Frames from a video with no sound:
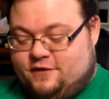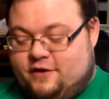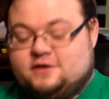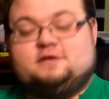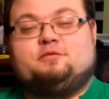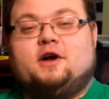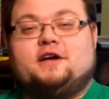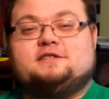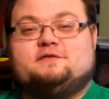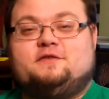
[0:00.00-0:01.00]
very
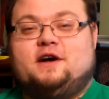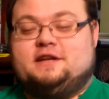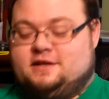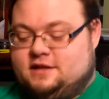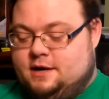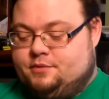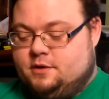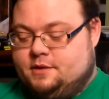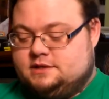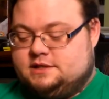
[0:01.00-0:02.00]
surprised to find out that I
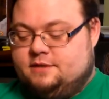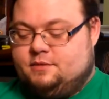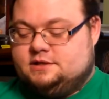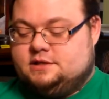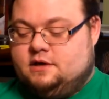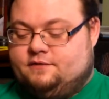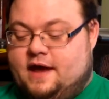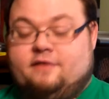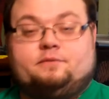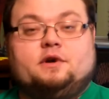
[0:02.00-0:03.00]
pretty much saved myself
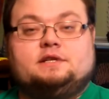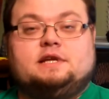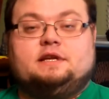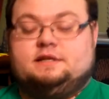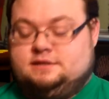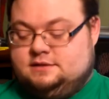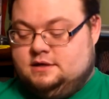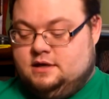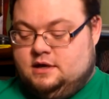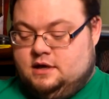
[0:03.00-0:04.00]
half price on this.
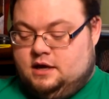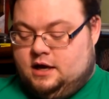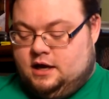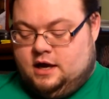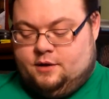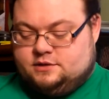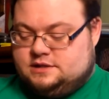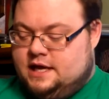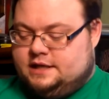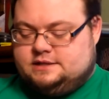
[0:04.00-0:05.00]
I
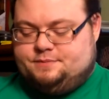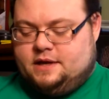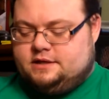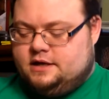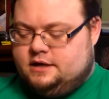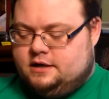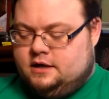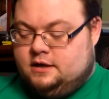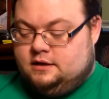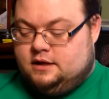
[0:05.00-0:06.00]
was not expecting it at
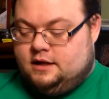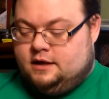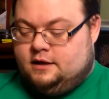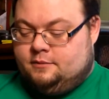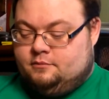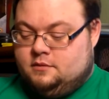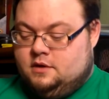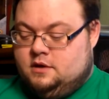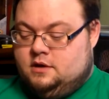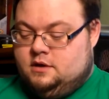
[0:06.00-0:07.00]
all.
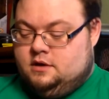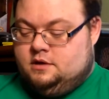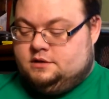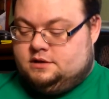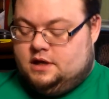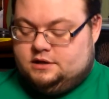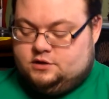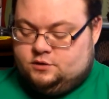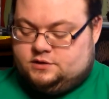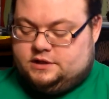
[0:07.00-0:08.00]
I
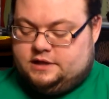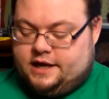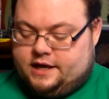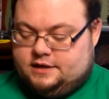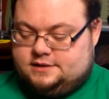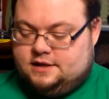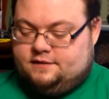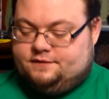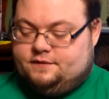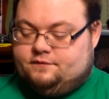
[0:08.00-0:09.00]
do see that kind of
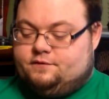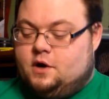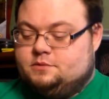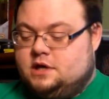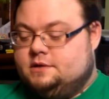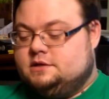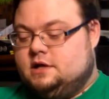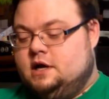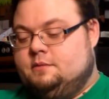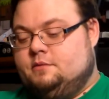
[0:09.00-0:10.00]
stuff from time to
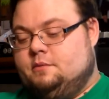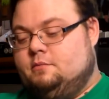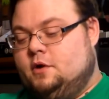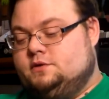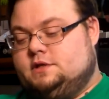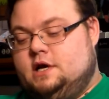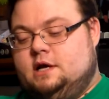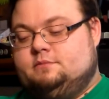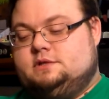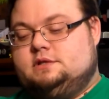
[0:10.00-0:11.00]
time, but most
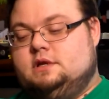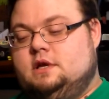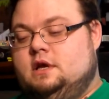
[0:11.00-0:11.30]
times